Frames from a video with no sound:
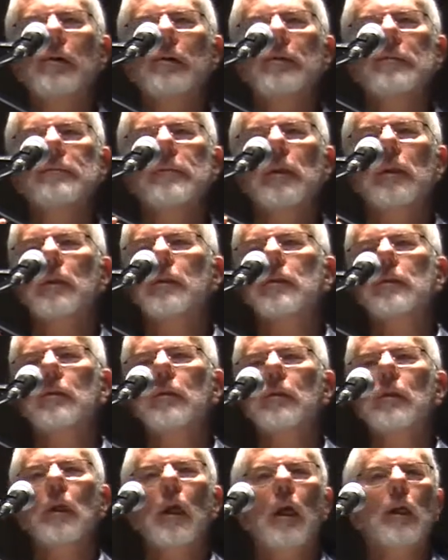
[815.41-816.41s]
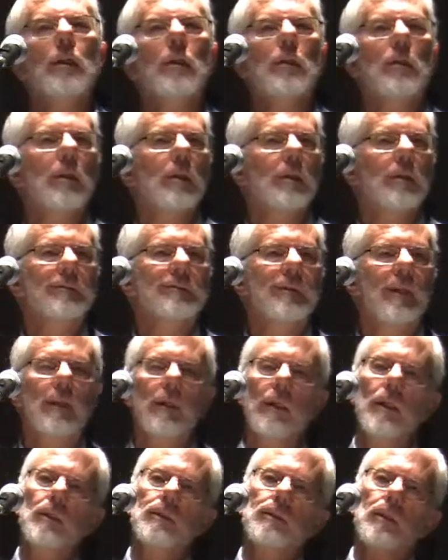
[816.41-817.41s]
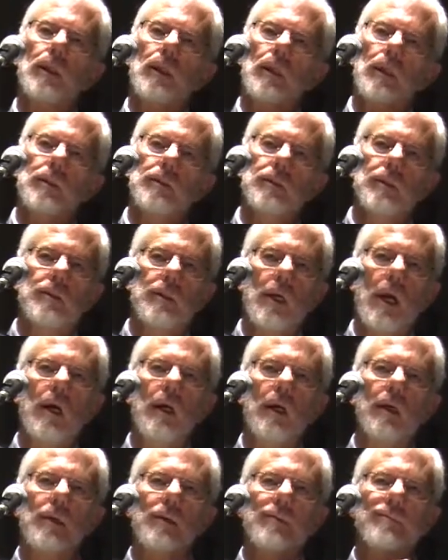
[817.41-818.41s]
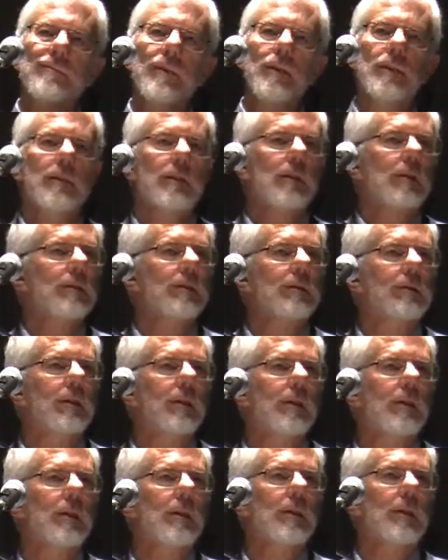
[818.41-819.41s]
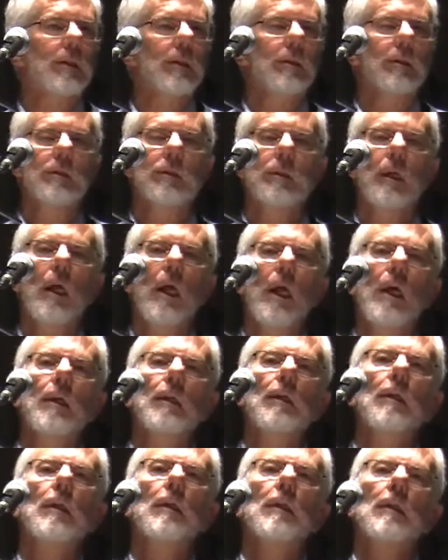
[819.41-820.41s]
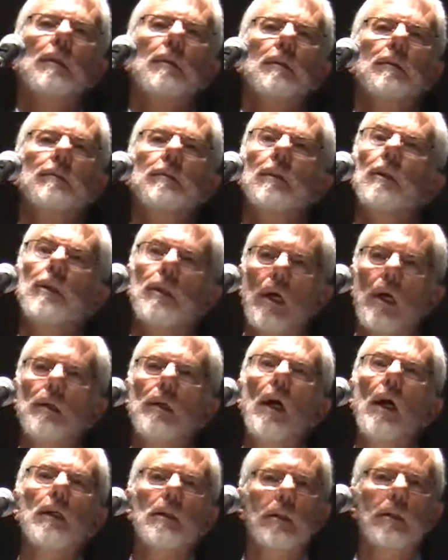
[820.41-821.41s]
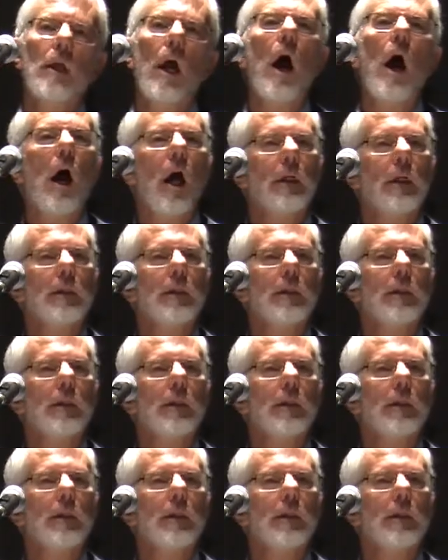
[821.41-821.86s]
Because creation, for these esoteric and mystical traditions, which are actually highly